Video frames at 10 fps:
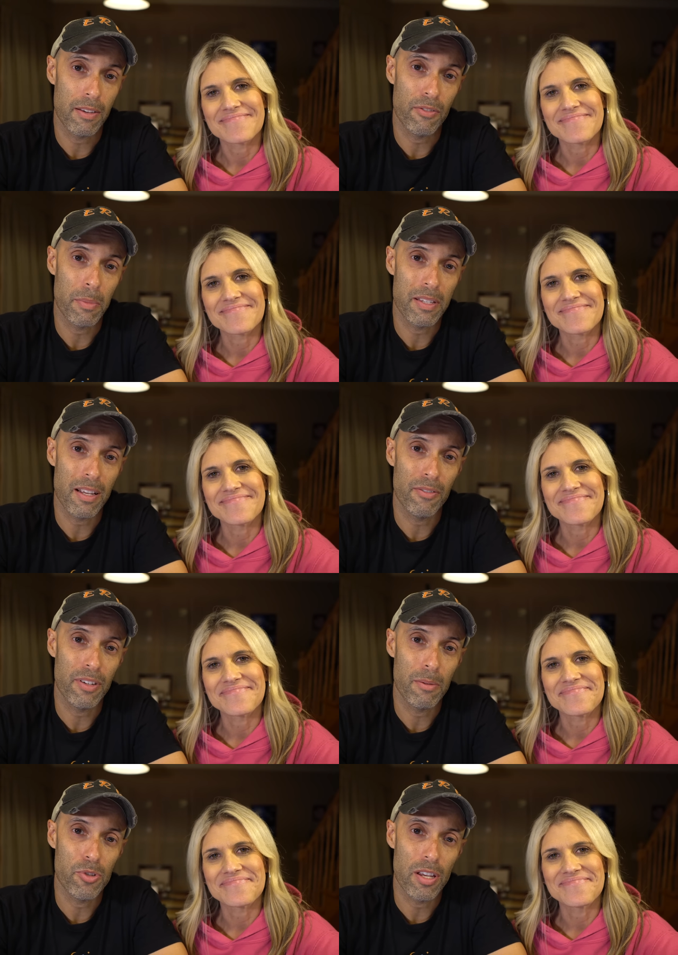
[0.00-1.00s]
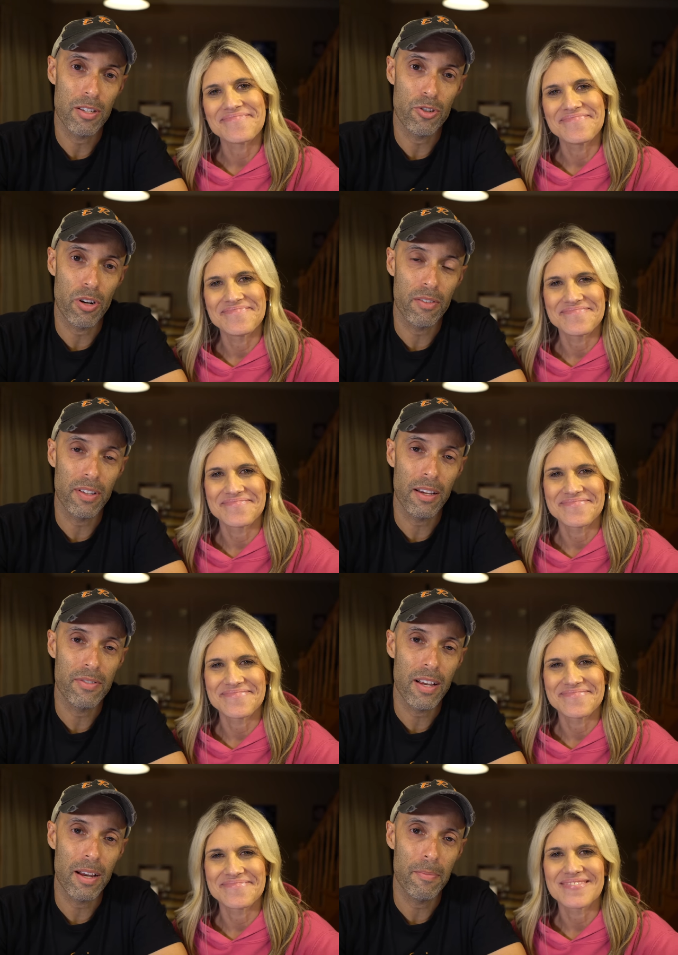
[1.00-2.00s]
Speaker 1: and for myself and MJ a journey of a
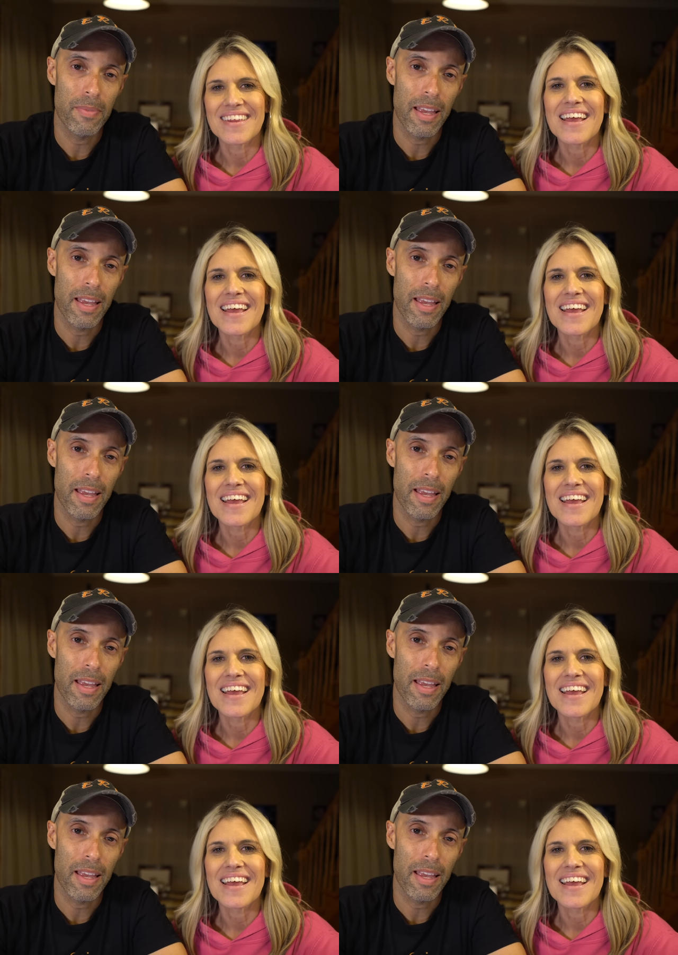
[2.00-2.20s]
lifetime.